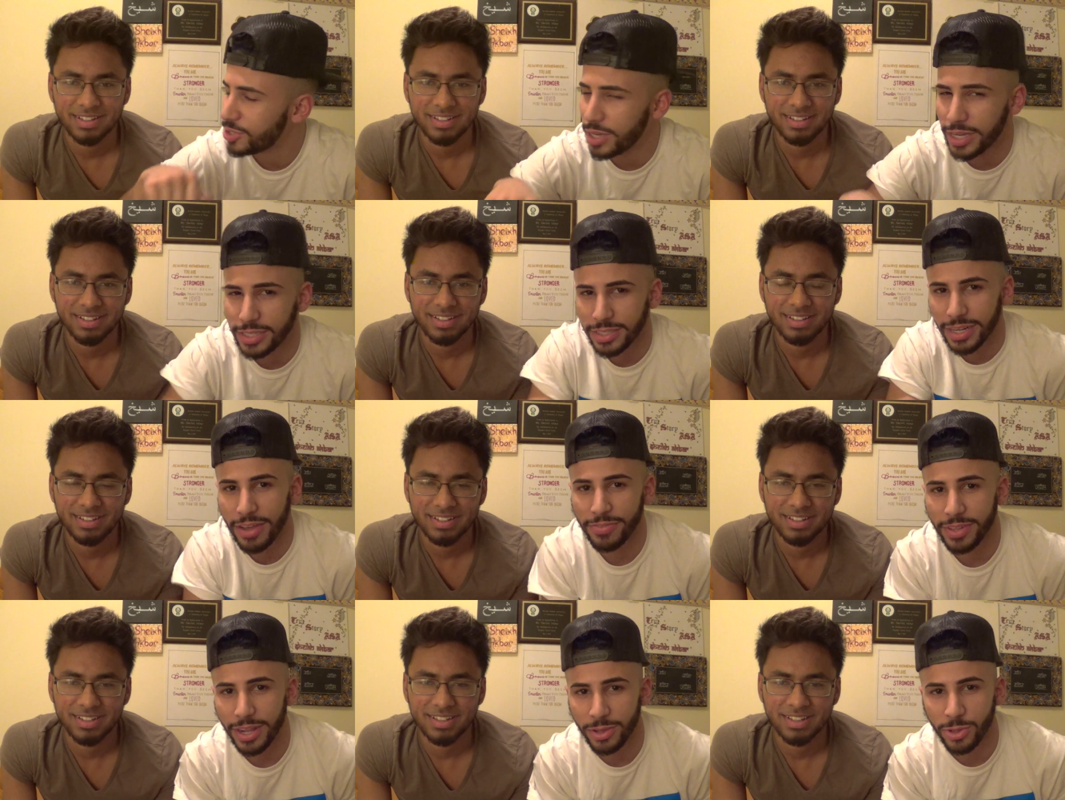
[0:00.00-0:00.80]
Speaker 1: change. Then
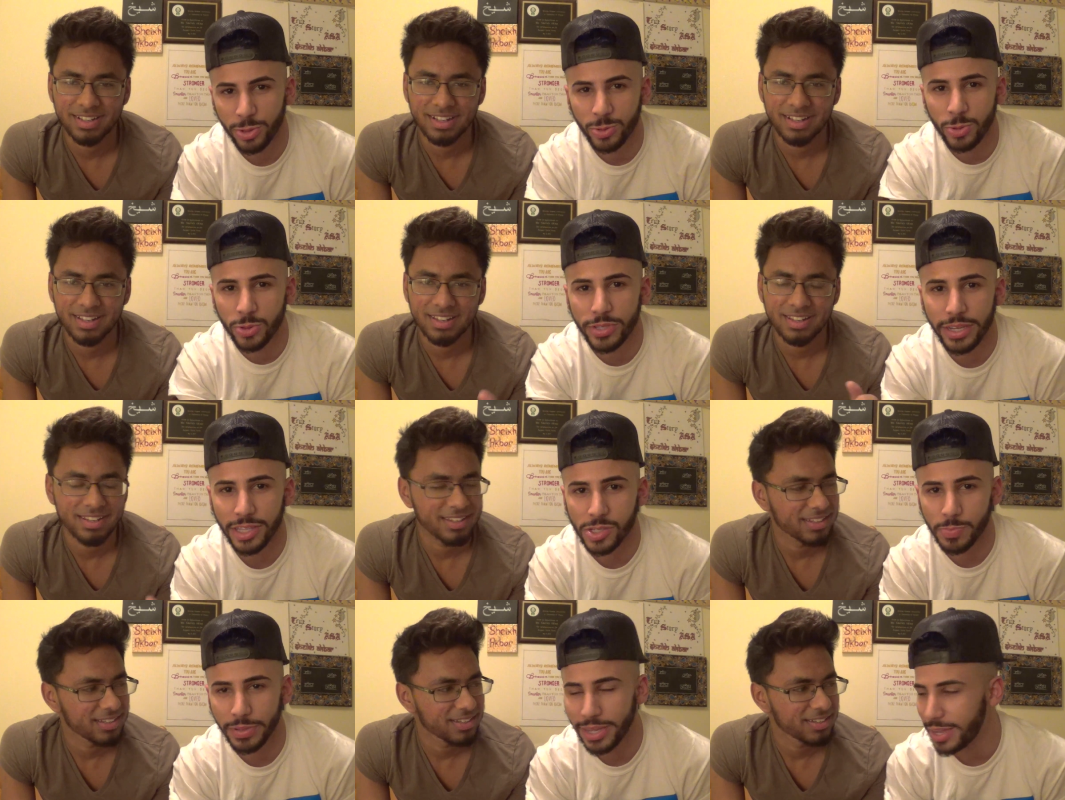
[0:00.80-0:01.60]
after that, you take the
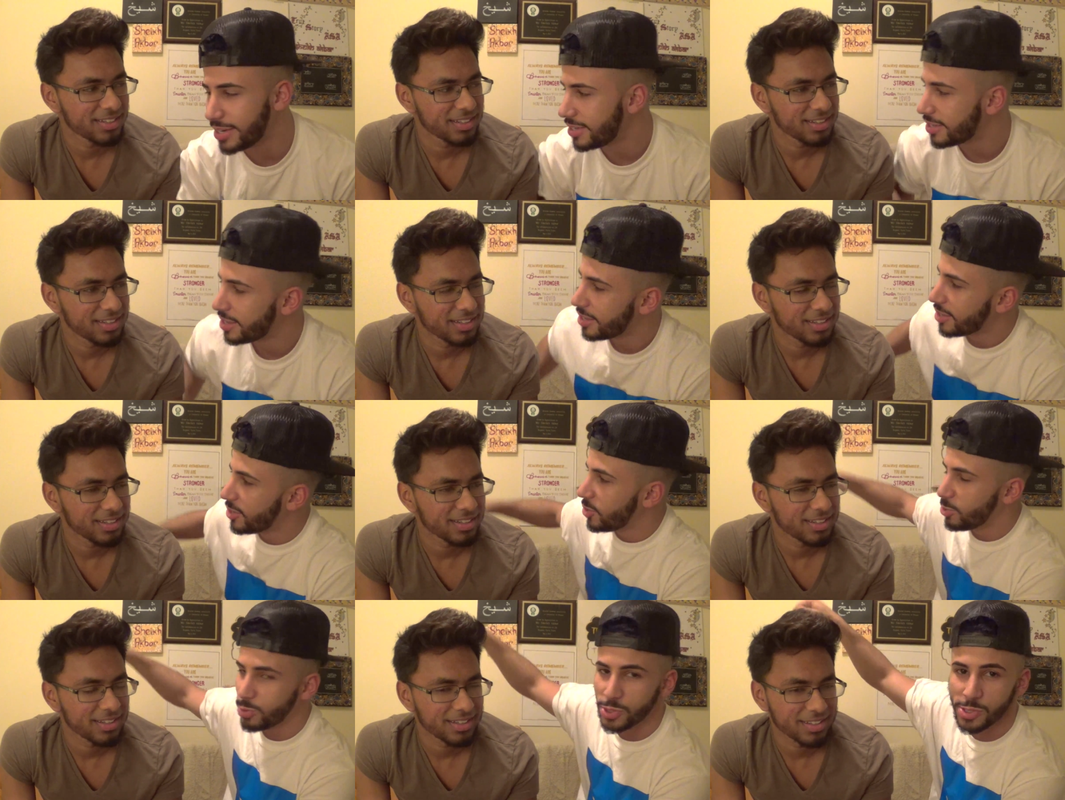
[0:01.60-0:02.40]
spaghetti
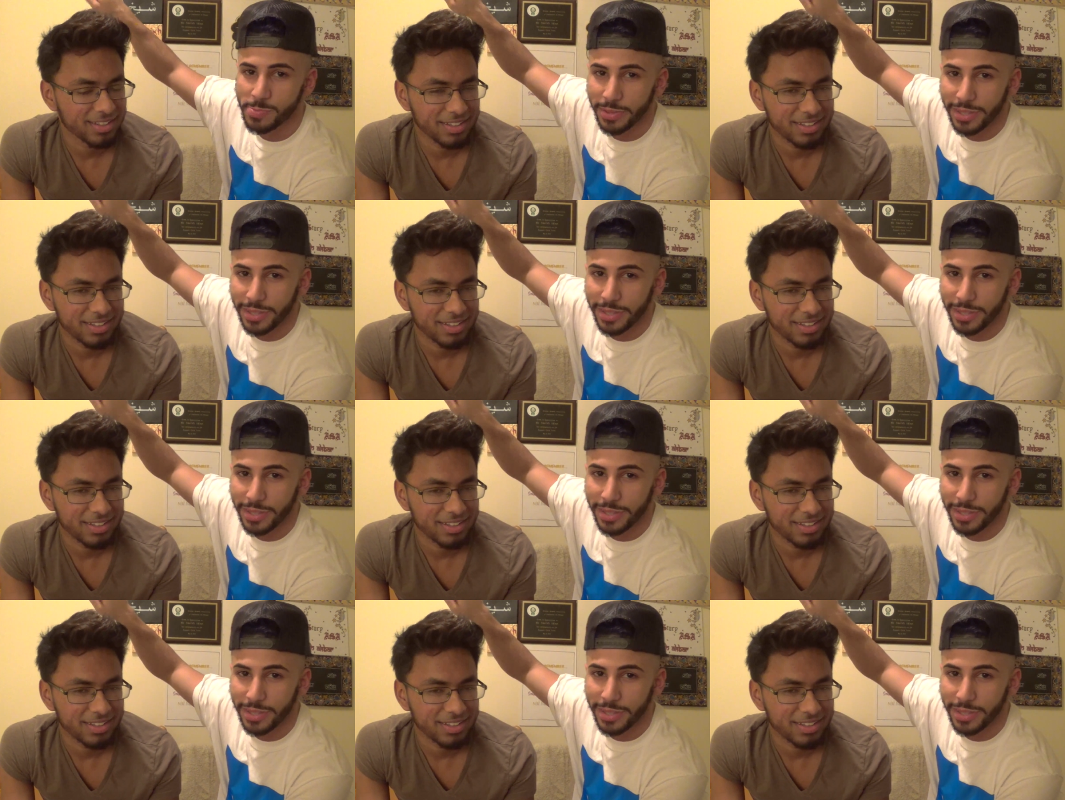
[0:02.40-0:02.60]
and you just